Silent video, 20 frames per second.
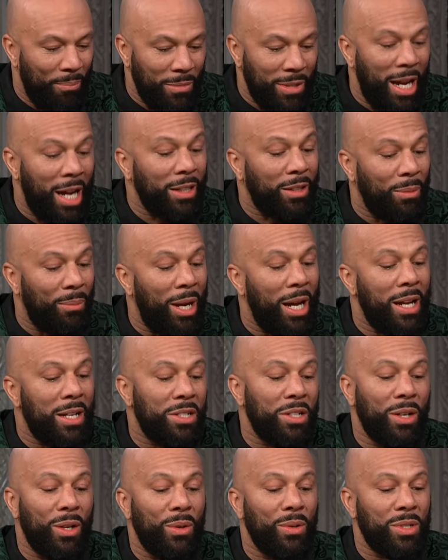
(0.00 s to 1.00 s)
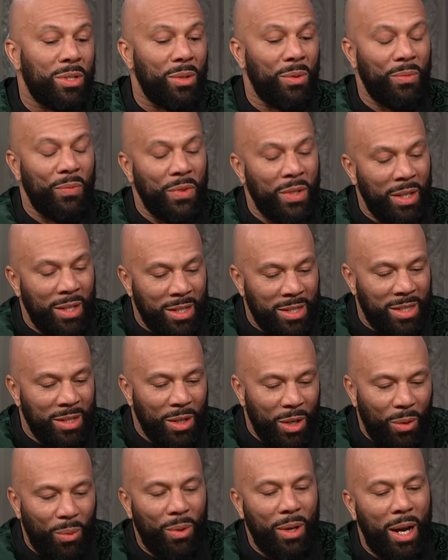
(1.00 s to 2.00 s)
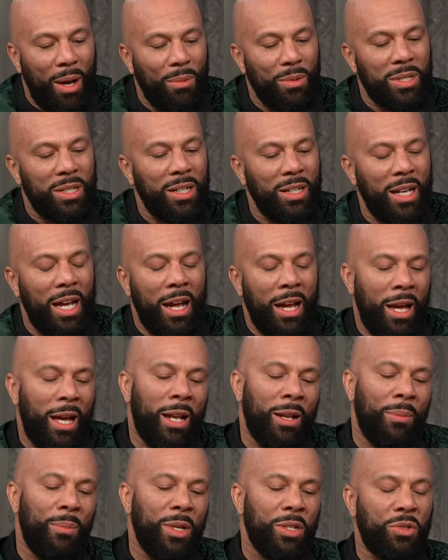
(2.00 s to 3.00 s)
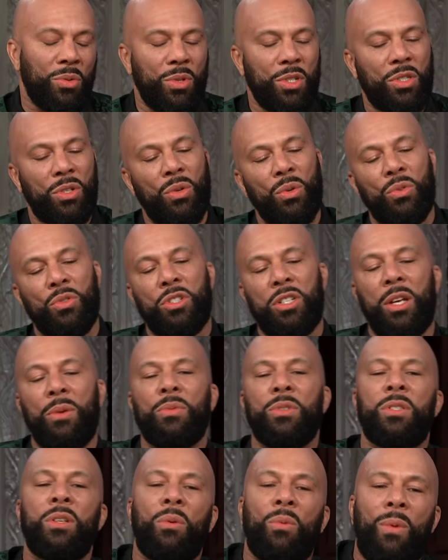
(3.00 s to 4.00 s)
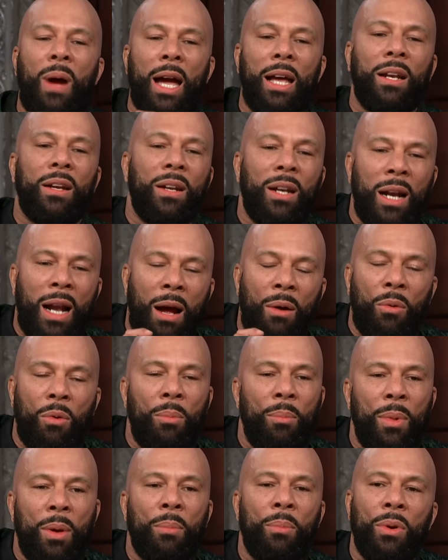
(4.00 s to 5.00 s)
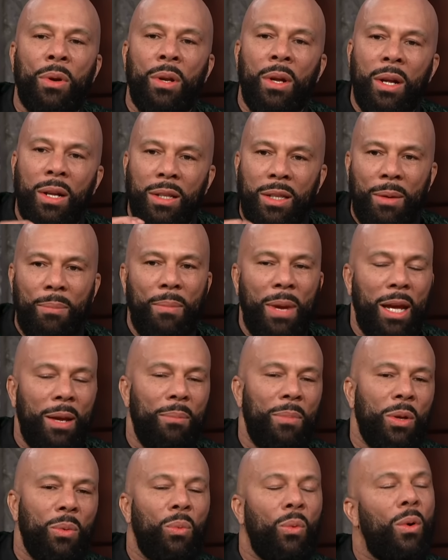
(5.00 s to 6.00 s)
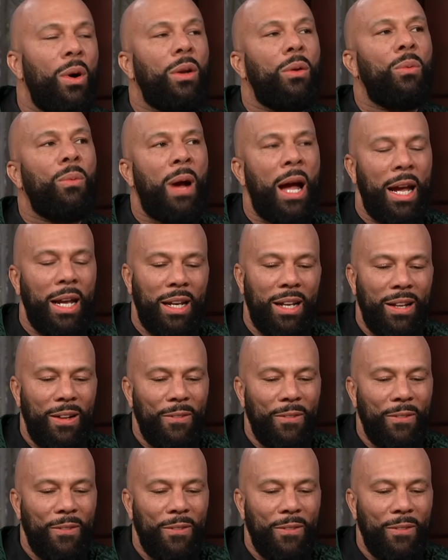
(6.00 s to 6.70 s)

Dr. Maya Angelou is the is when I was in elementary school, she was the writer that I remembered that made me want to write.